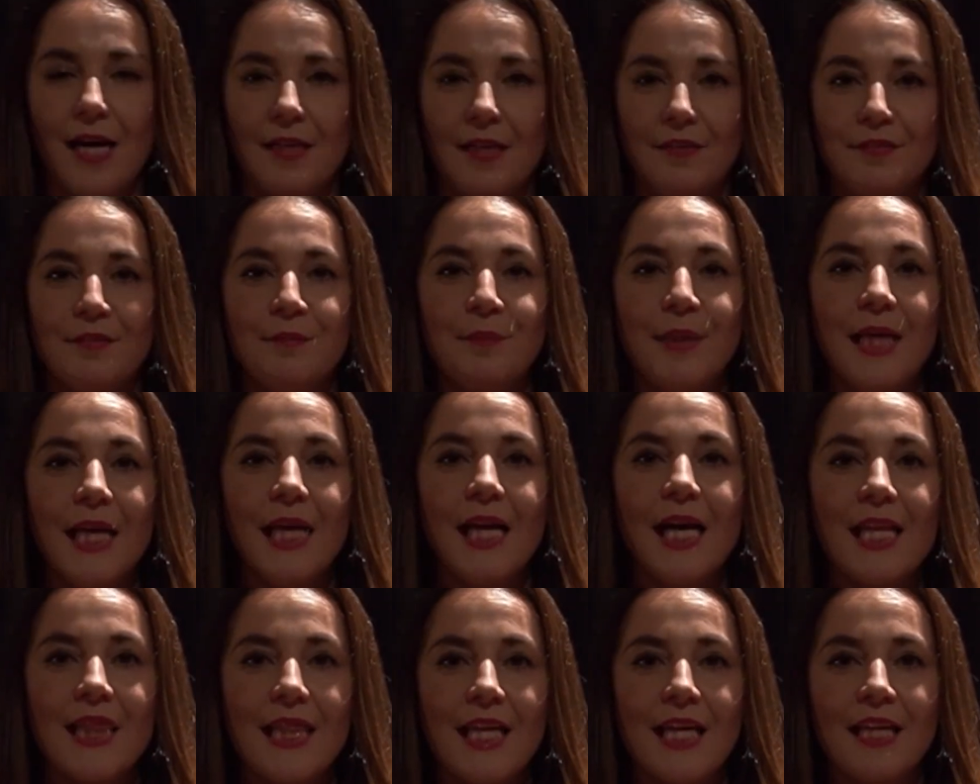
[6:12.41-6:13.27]
For me,
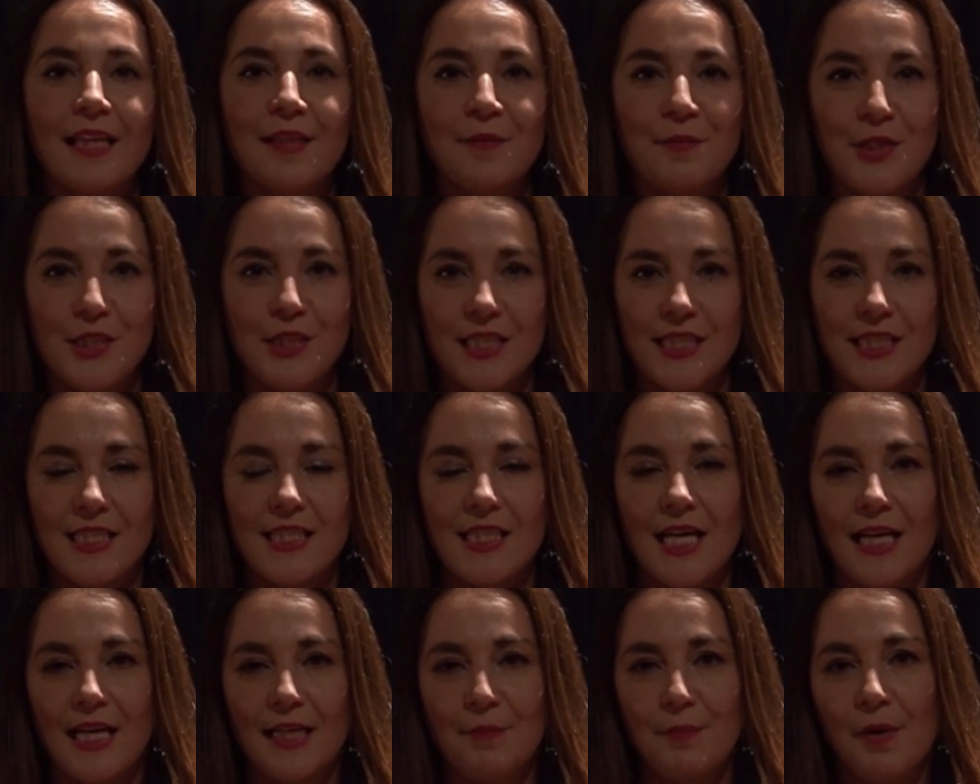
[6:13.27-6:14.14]
I think the most
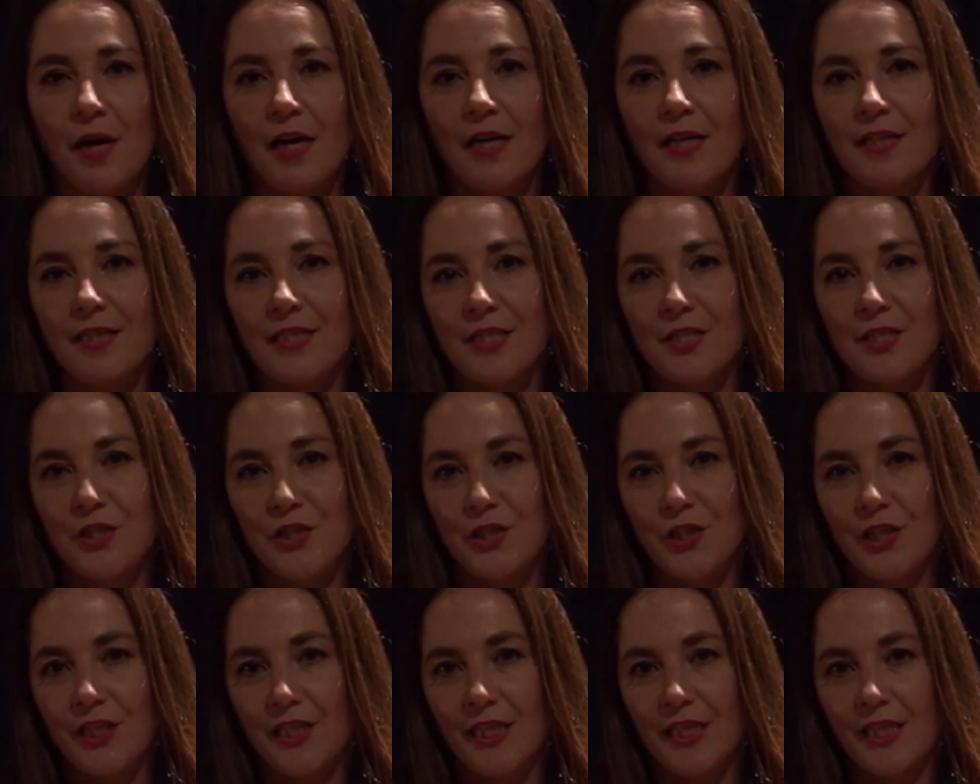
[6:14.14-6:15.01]
exciting part of this
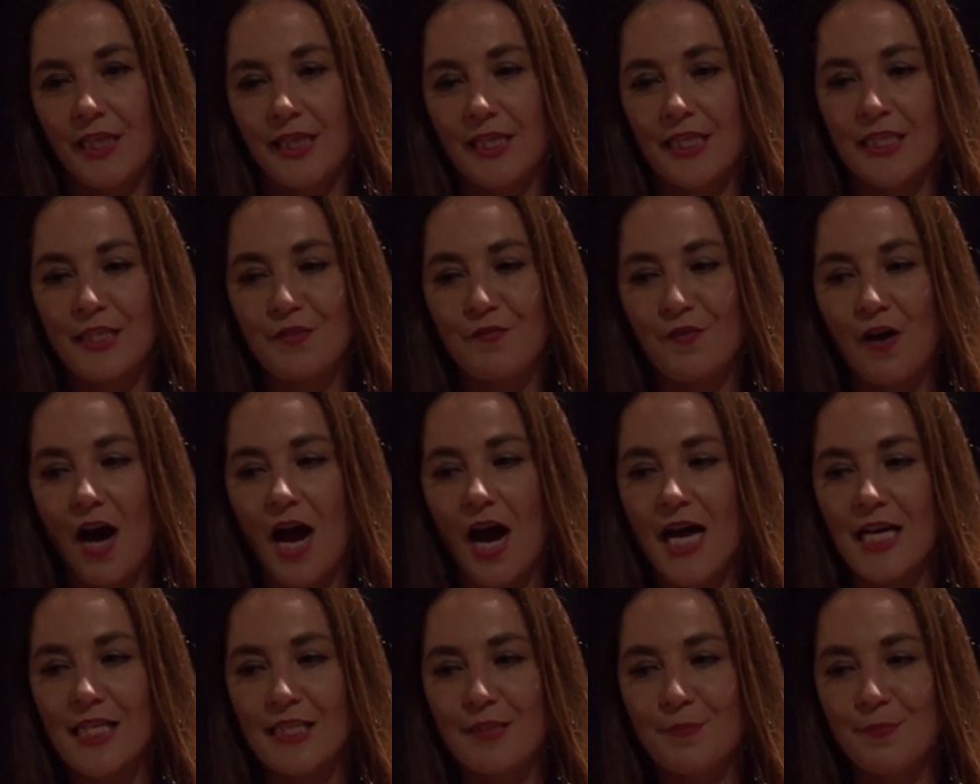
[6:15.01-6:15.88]
journey thus far
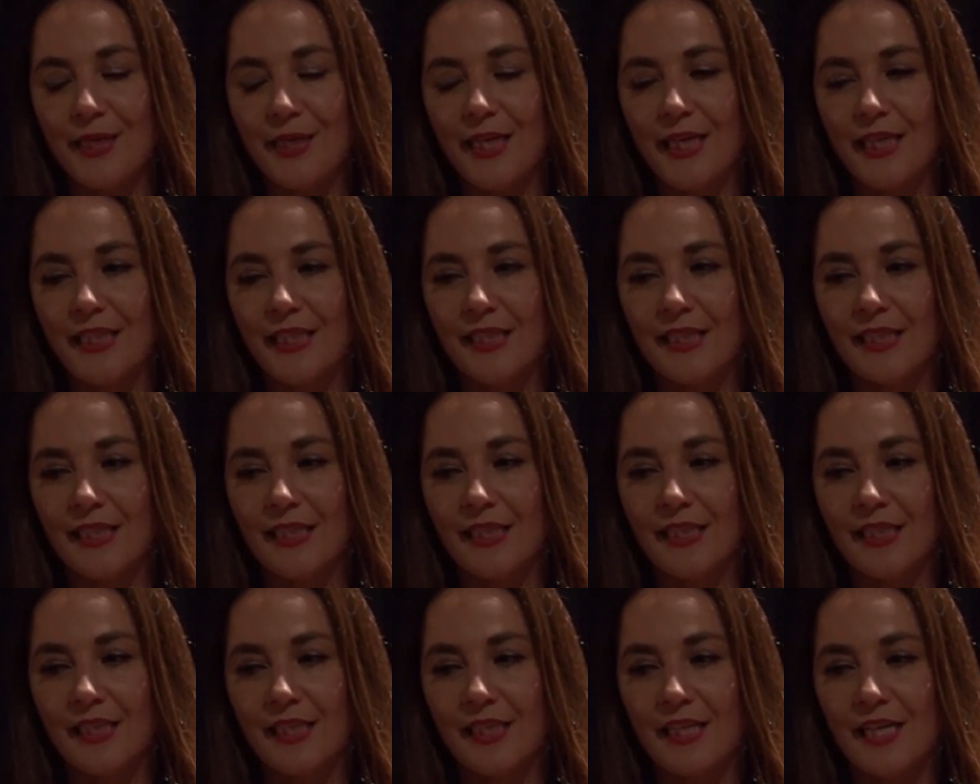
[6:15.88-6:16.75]
has been
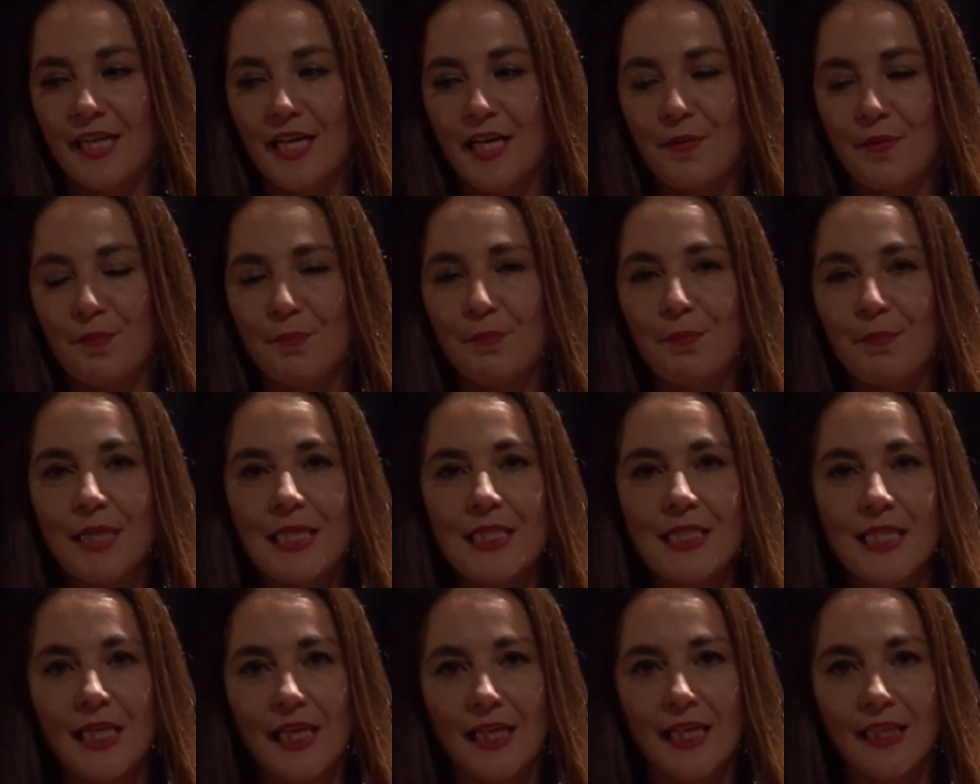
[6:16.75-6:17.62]

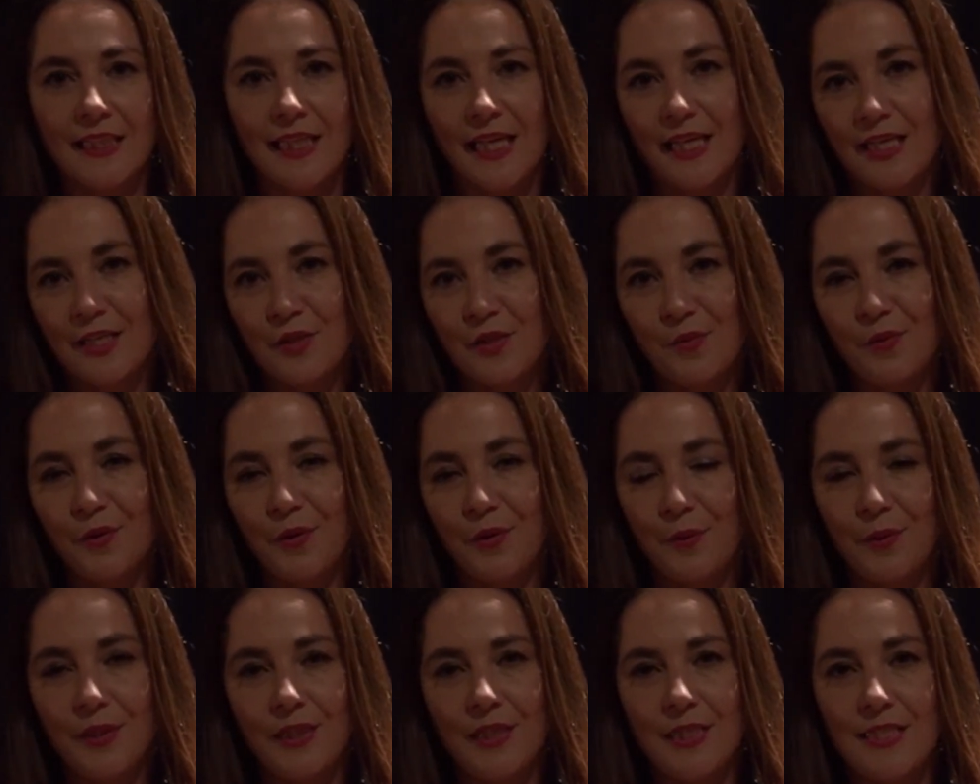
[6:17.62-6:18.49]
meeting and getting to work
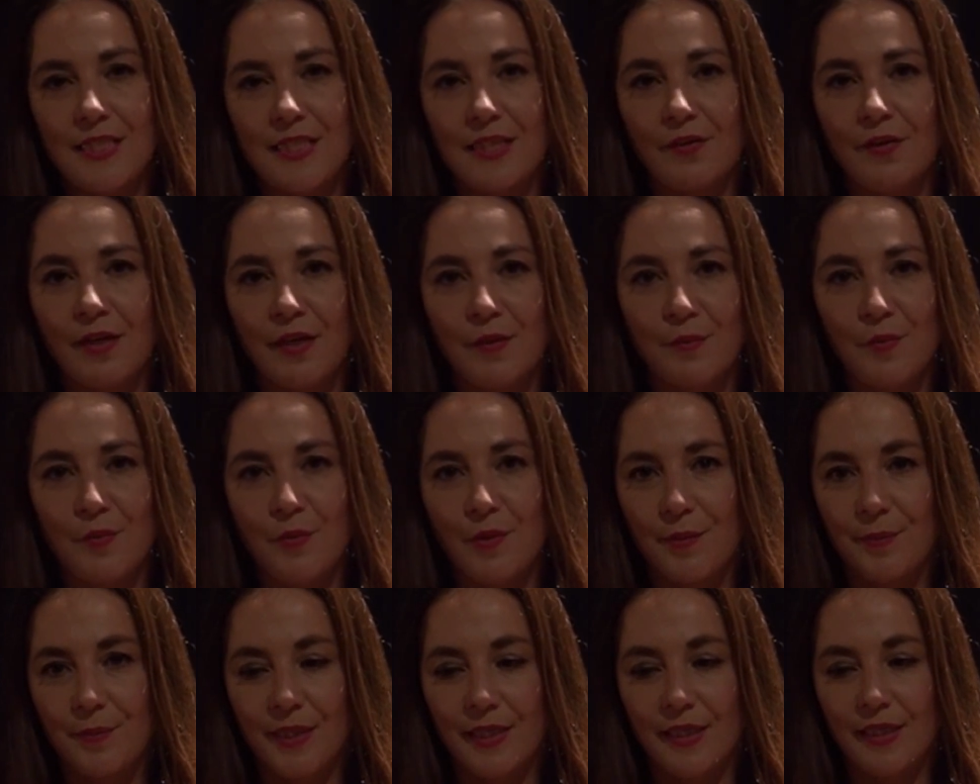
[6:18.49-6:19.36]
with these incredible
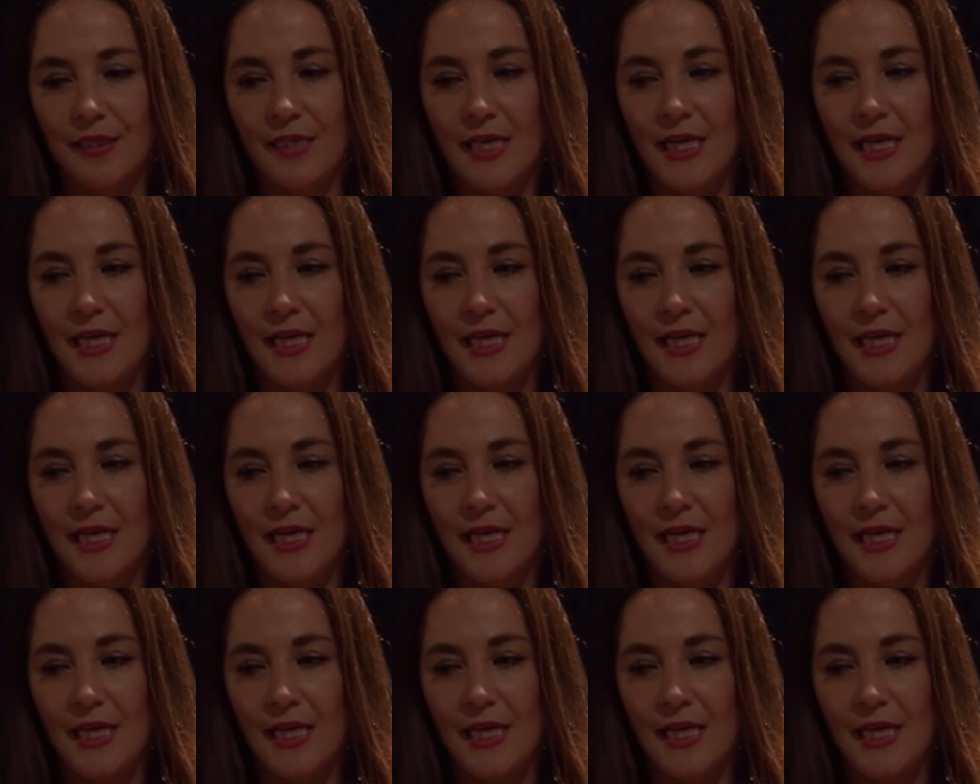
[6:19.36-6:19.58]
women.